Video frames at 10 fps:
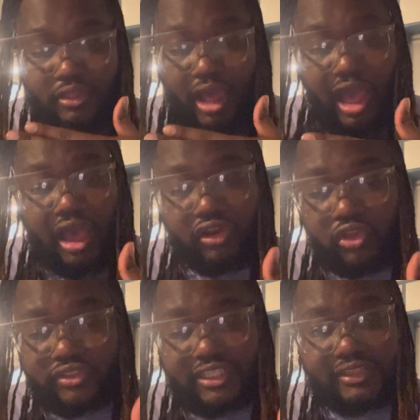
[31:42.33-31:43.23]
all
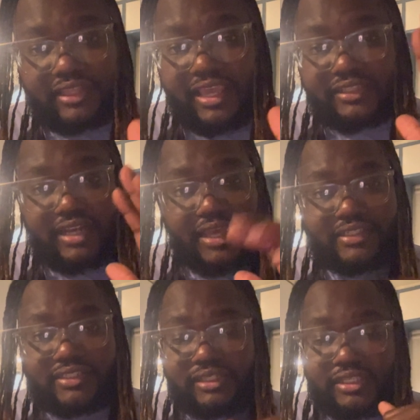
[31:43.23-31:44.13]
those 10 things that I
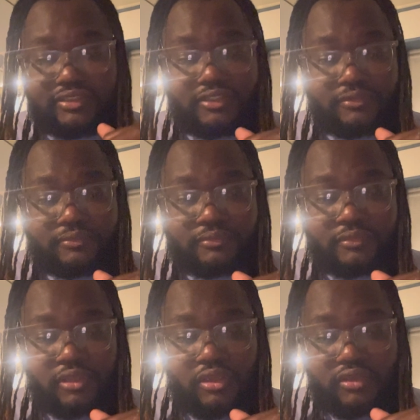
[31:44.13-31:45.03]
just listed,
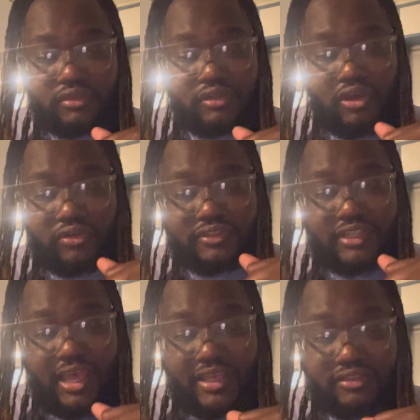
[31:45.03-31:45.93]
you know, the
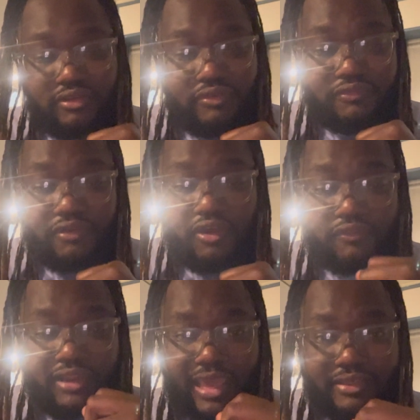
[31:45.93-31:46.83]
signs
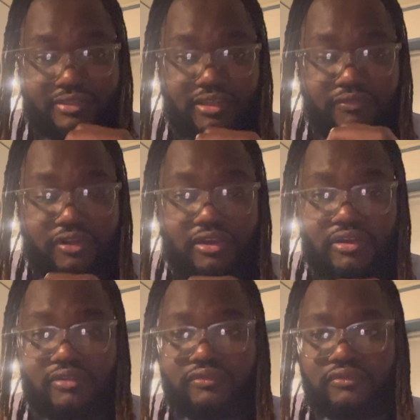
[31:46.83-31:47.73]
of lacking
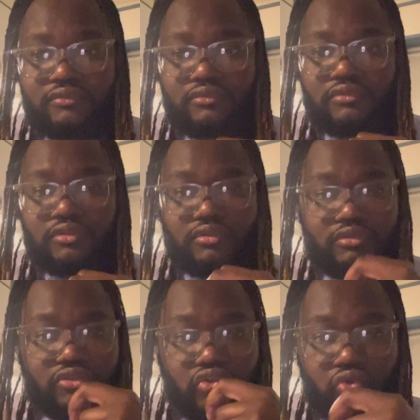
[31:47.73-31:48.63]
self-love
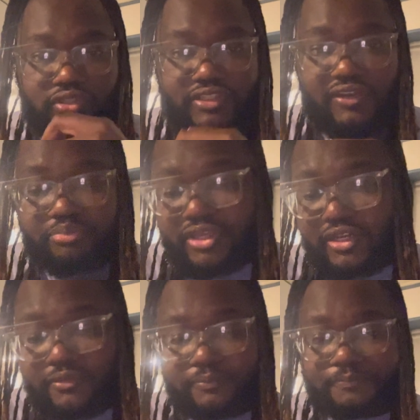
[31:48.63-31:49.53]
due to self-pity,